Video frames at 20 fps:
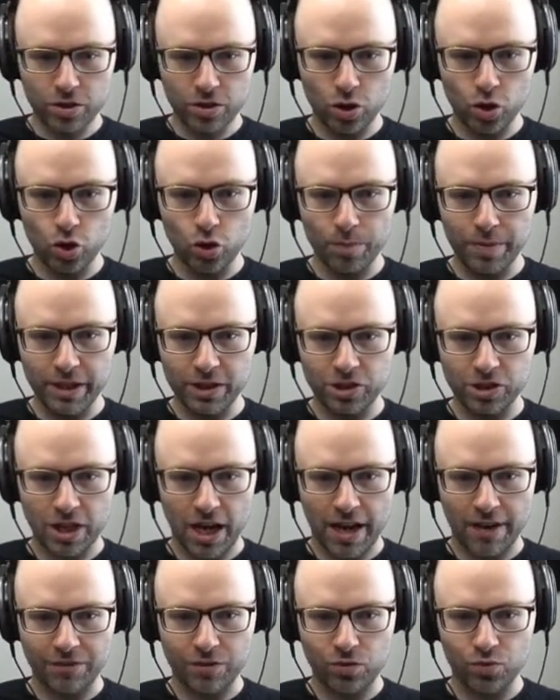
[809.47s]

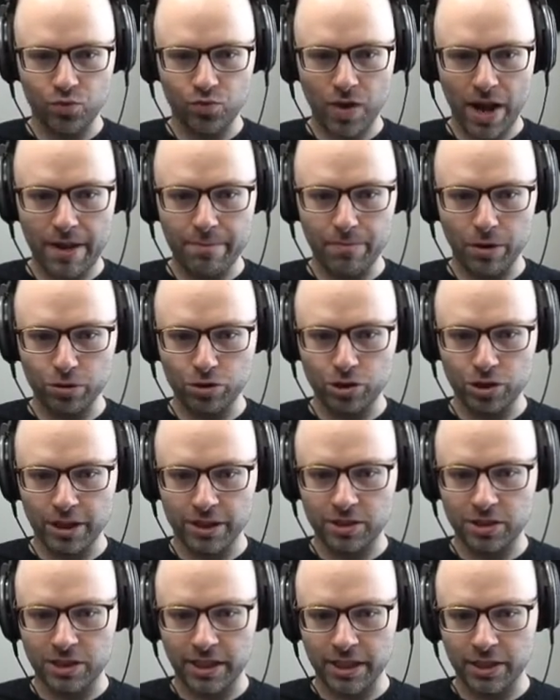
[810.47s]
Ubisoft Rainbow
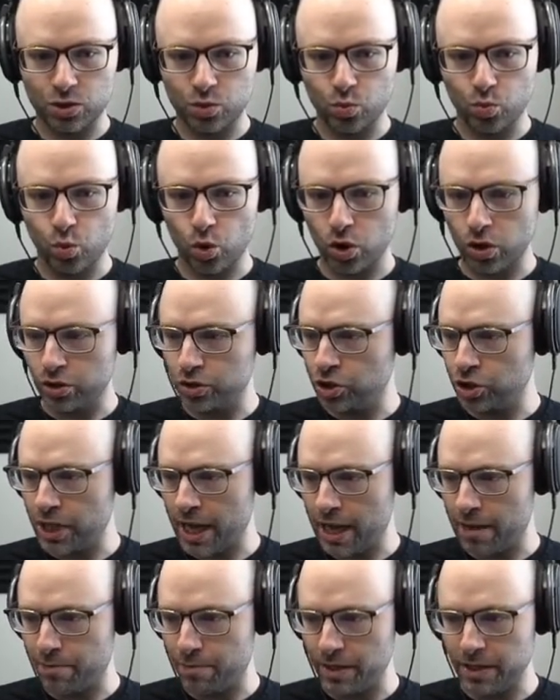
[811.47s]
Six Siege World
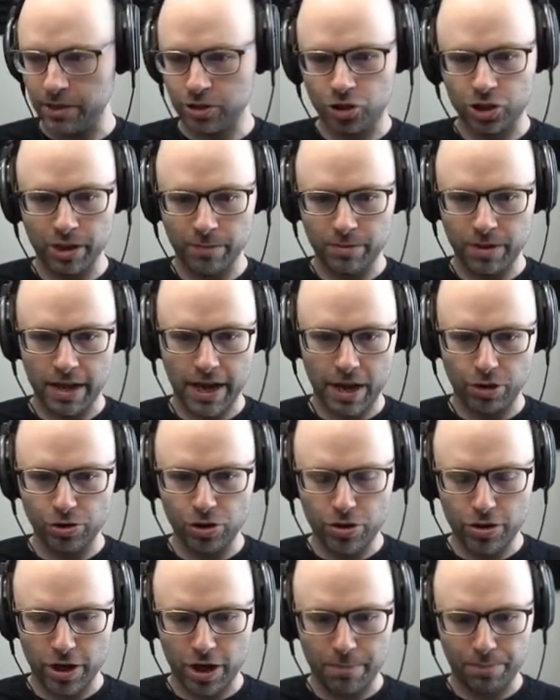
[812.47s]
Championship.
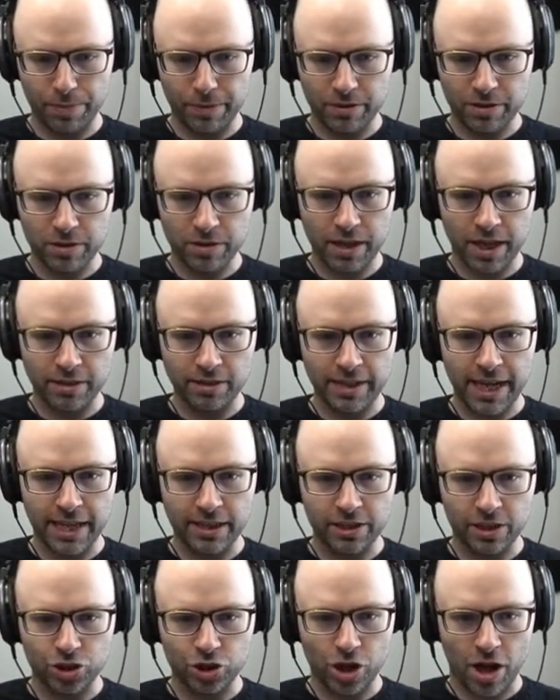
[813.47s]
You're gonna
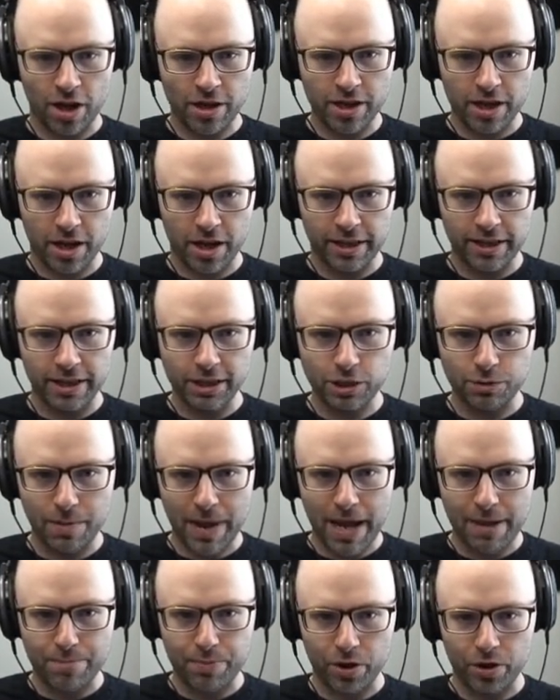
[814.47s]
take Tachanka on this
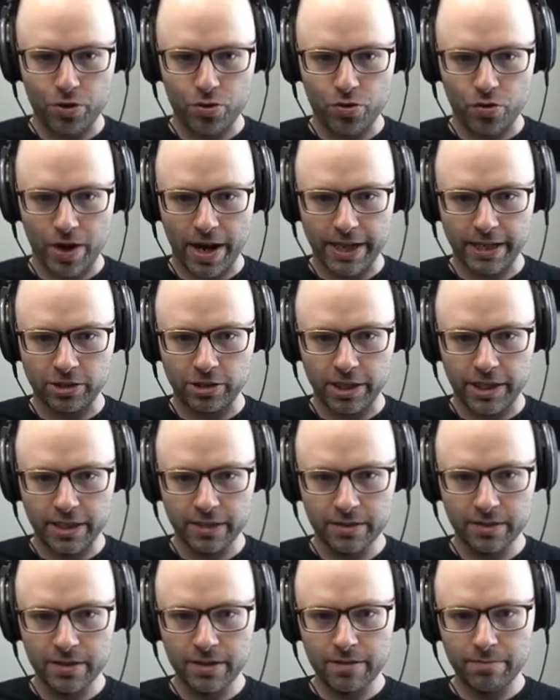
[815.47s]
map? Are you crazy?
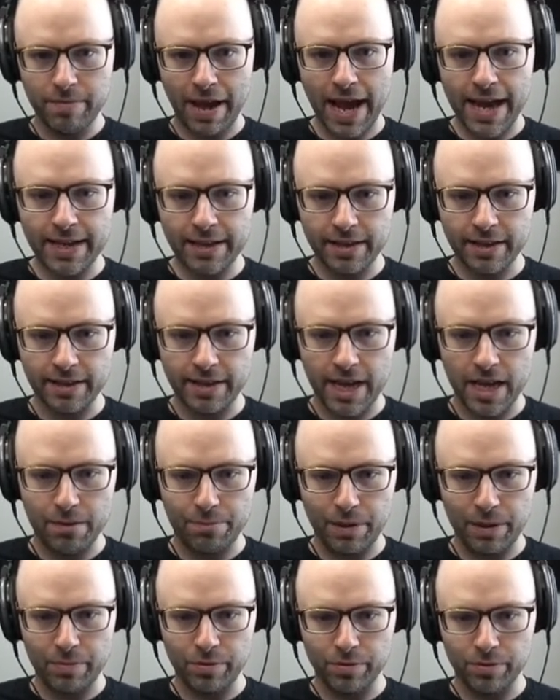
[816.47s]
Back in the day,
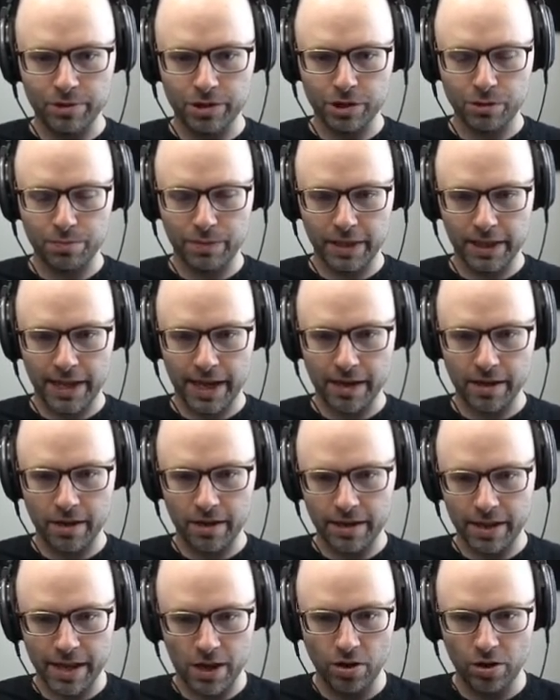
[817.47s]
people would just be like,
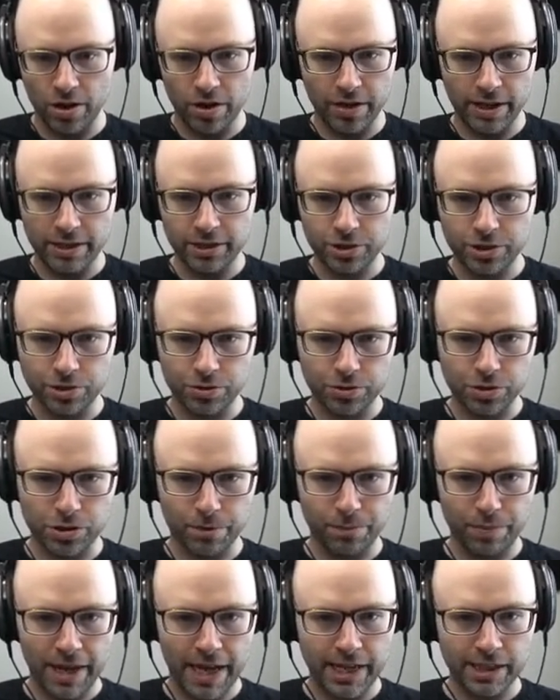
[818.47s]
oh, I don't know, I just use
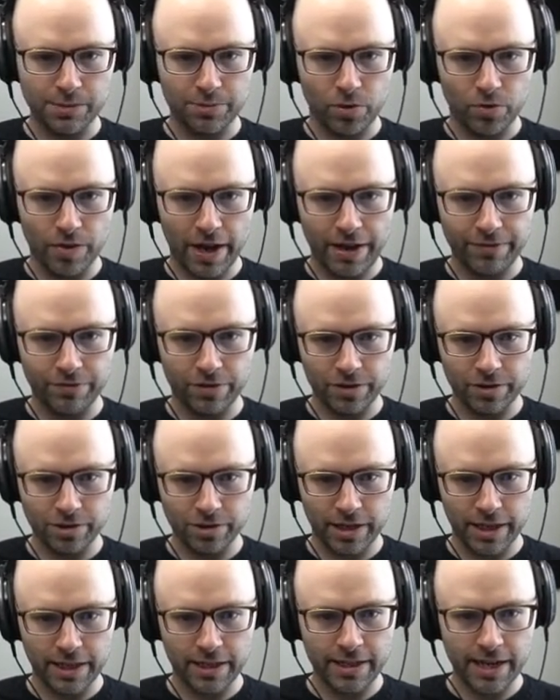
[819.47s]
the plasma rifle
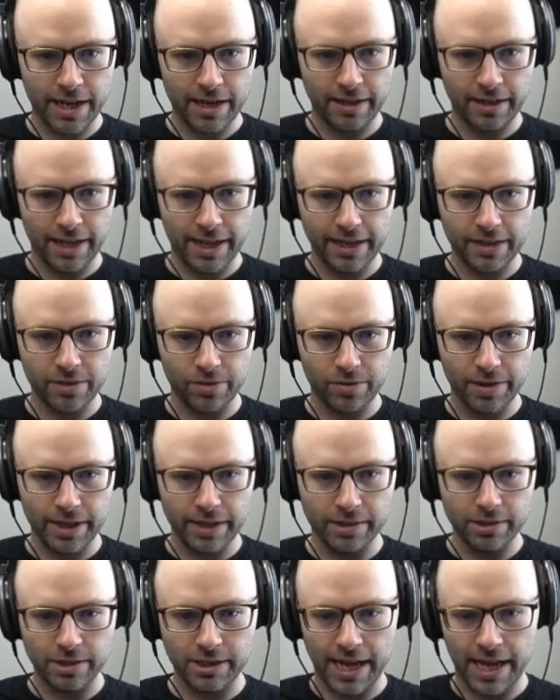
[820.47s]
because I kind of like the
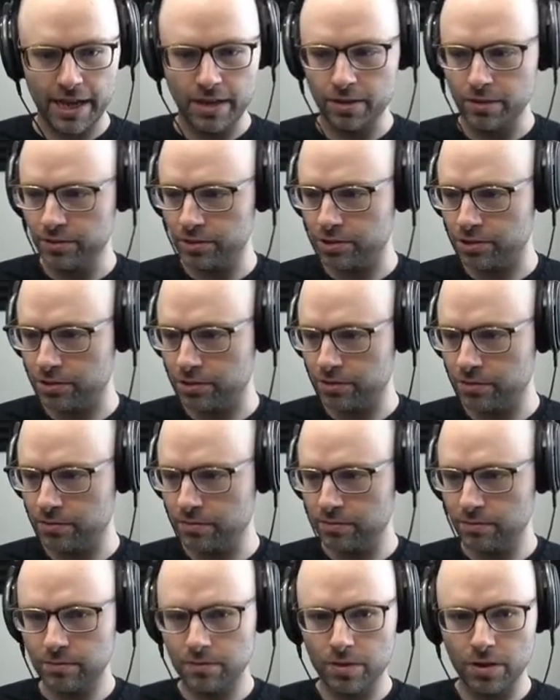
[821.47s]
way it sounds.
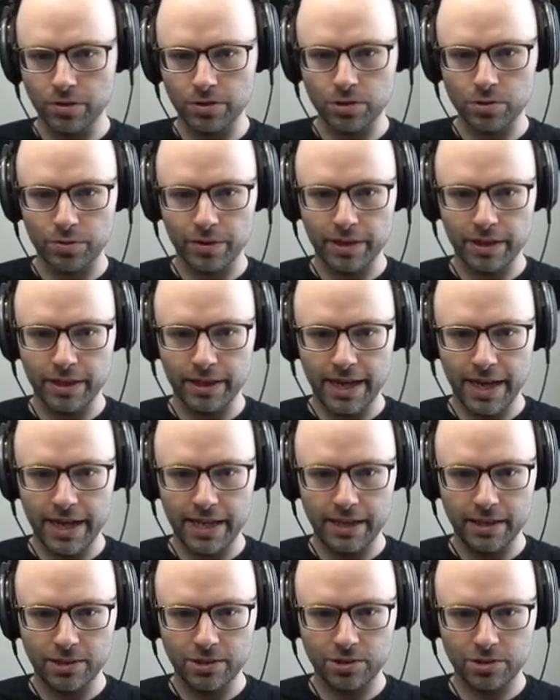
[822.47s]
Those were the
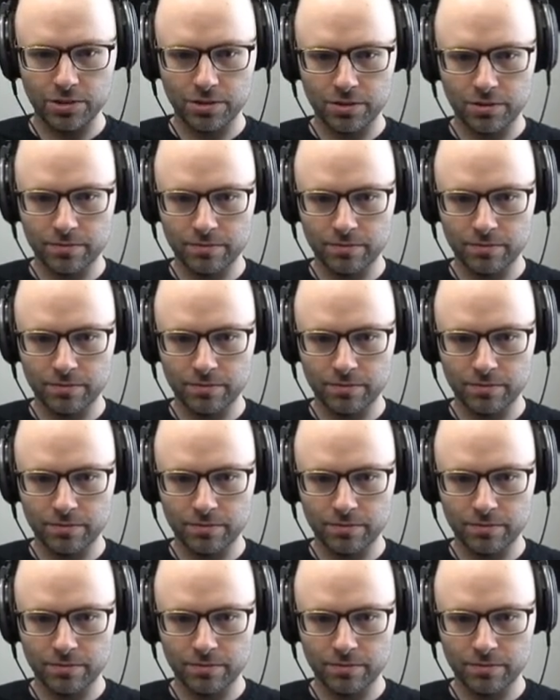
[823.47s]
days.